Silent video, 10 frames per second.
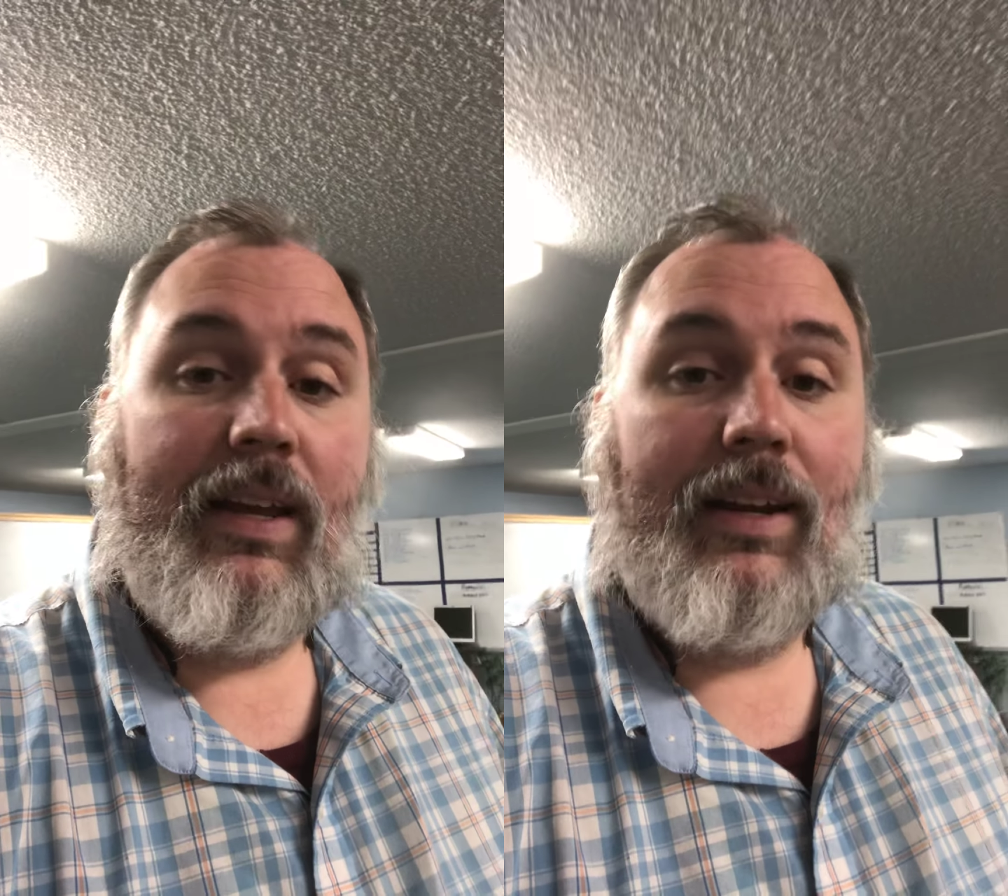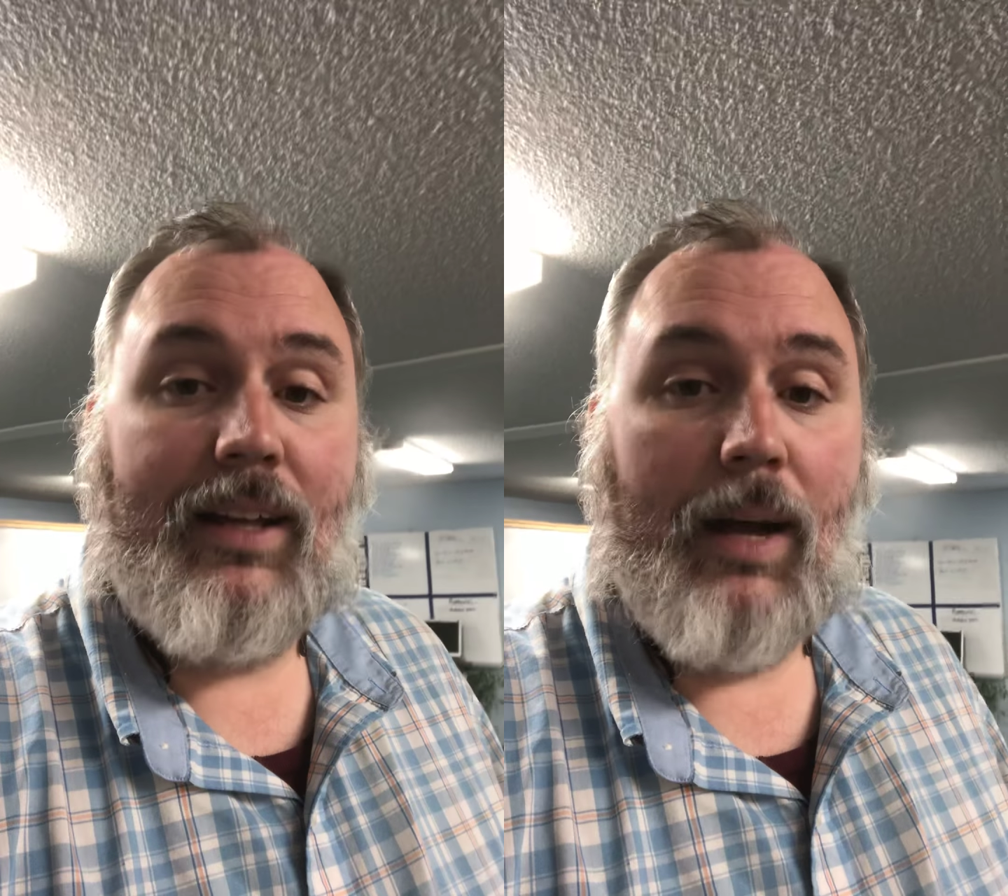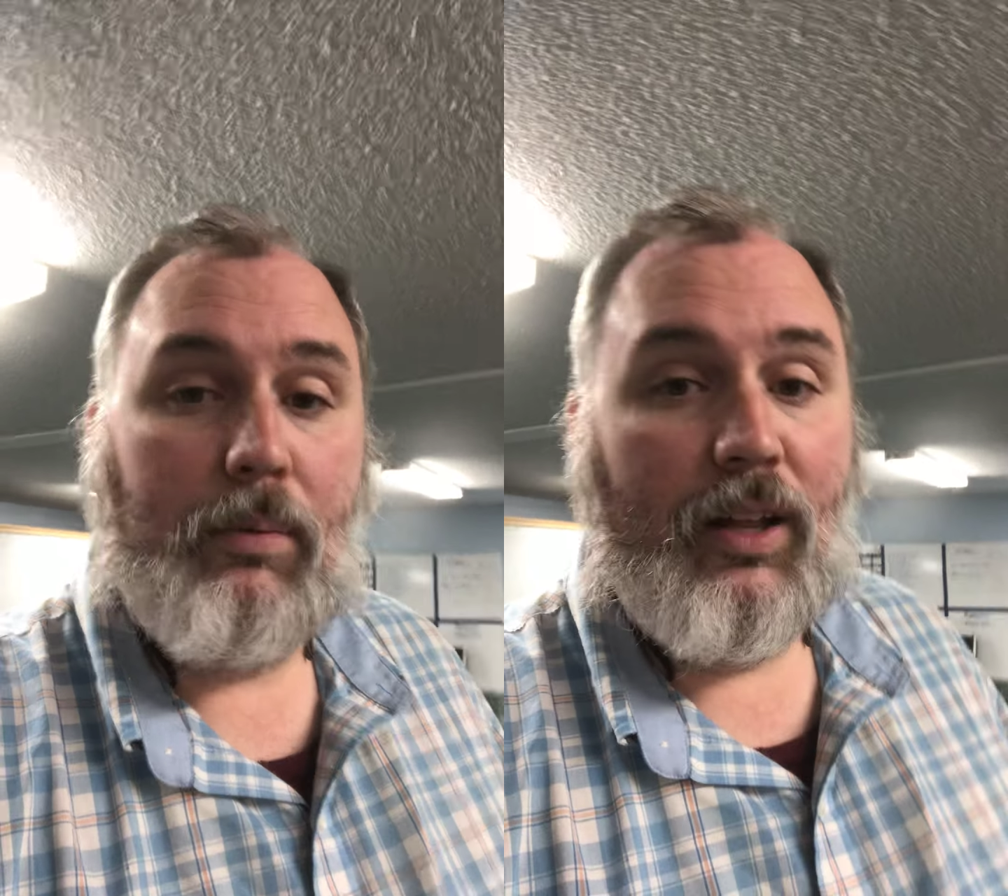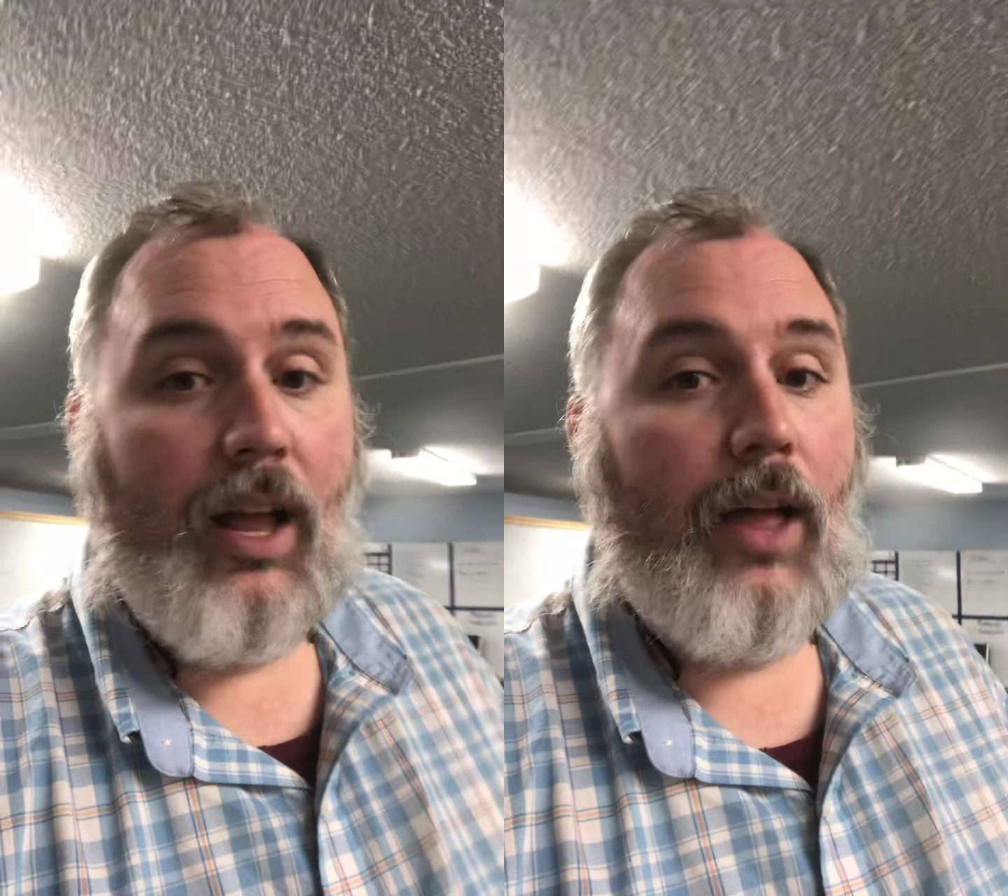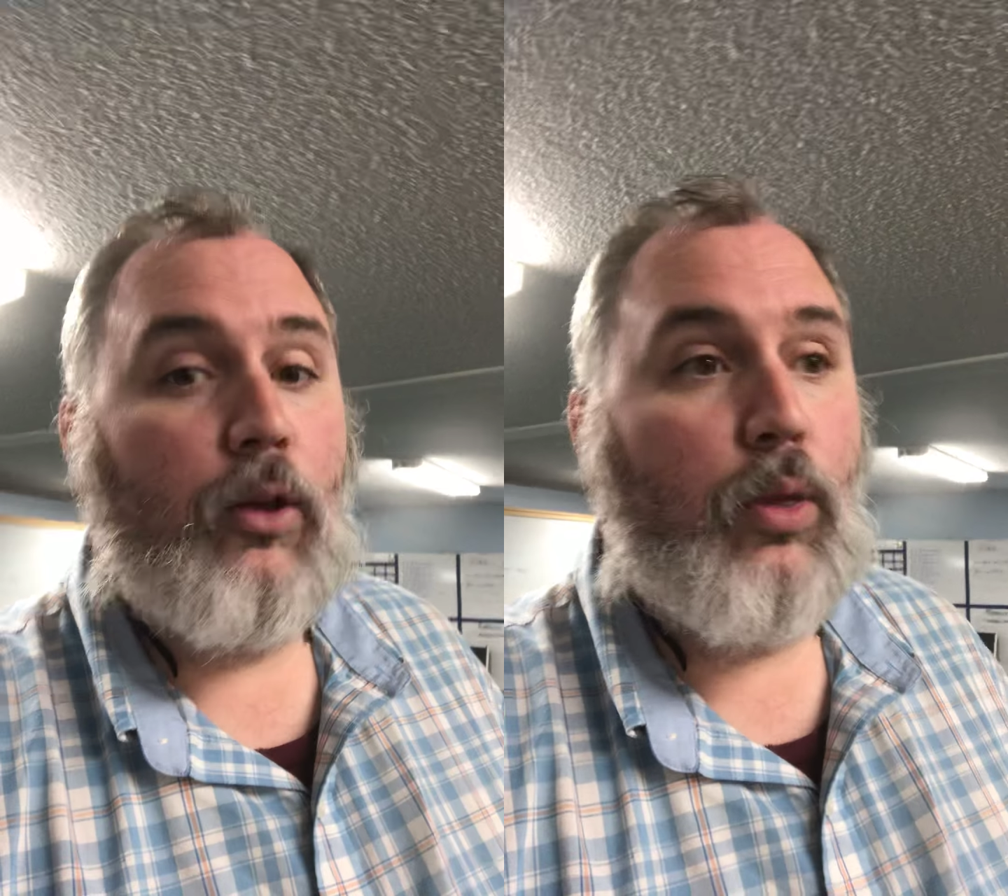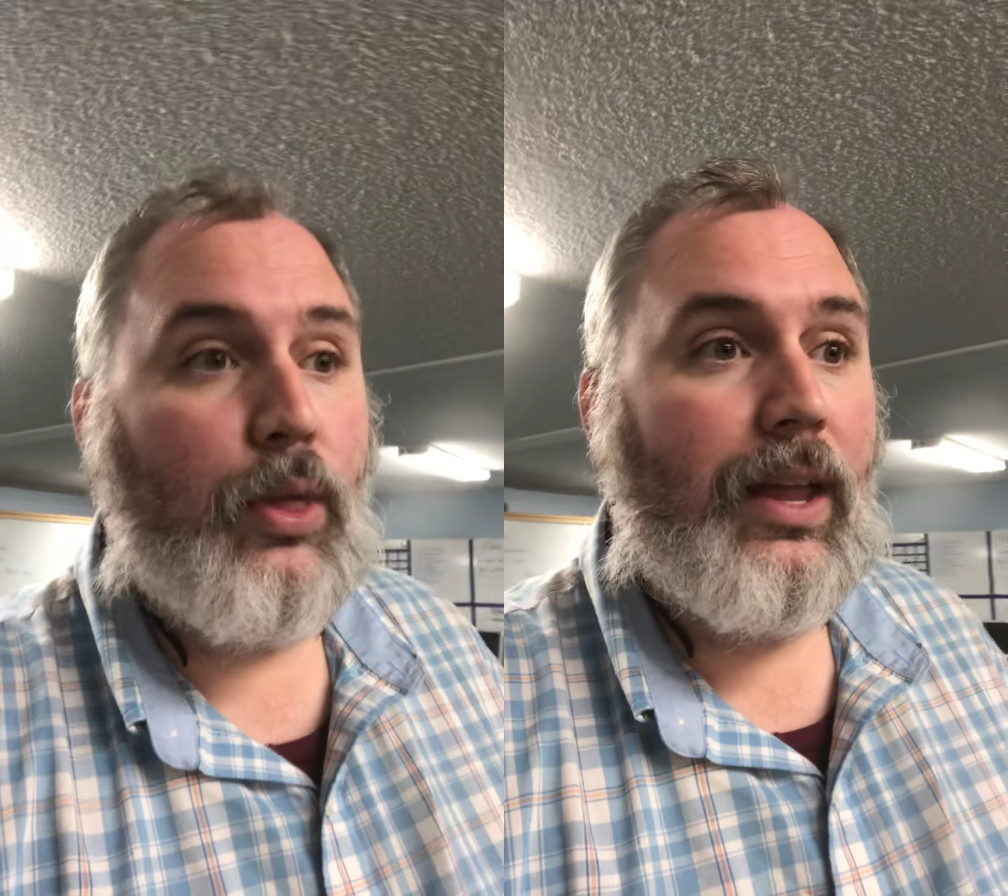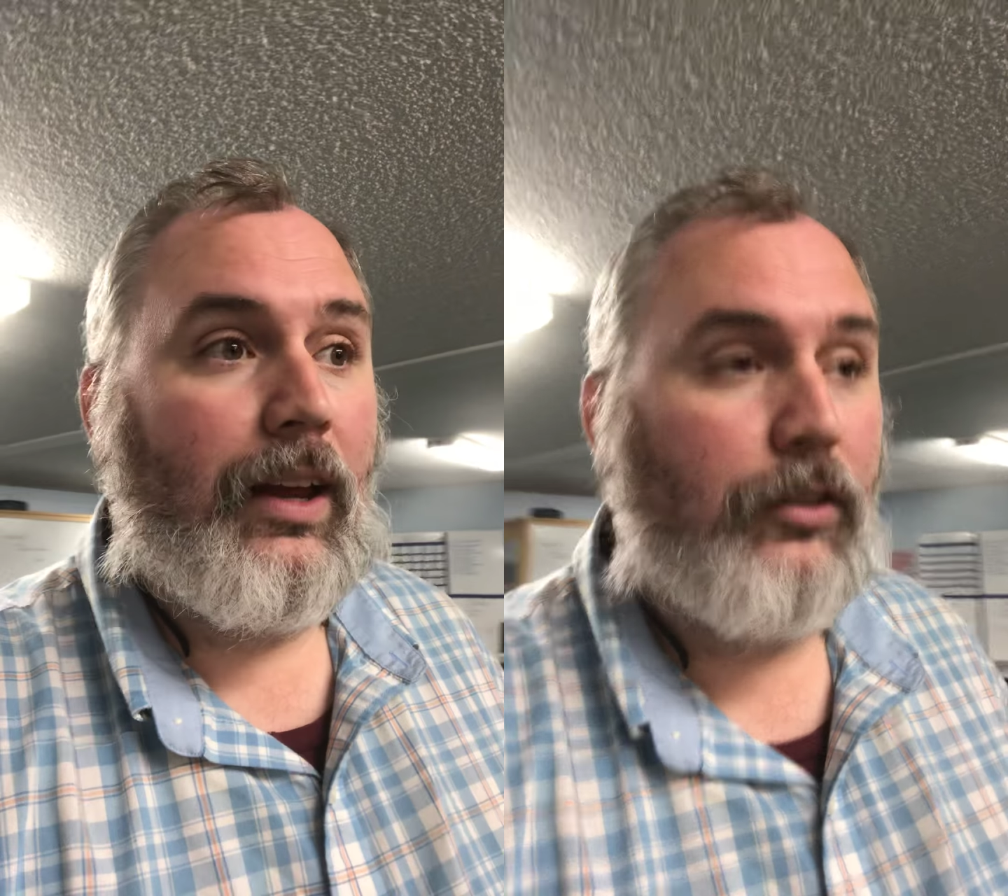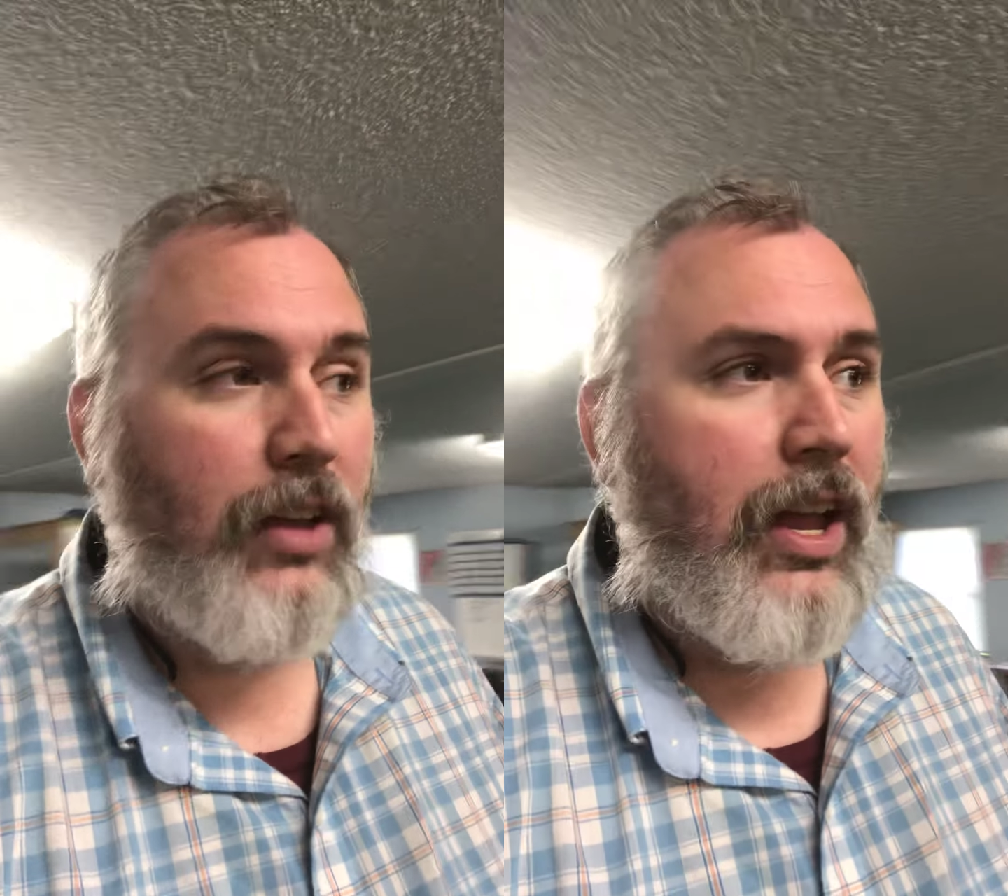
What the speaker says: and a couple of other things.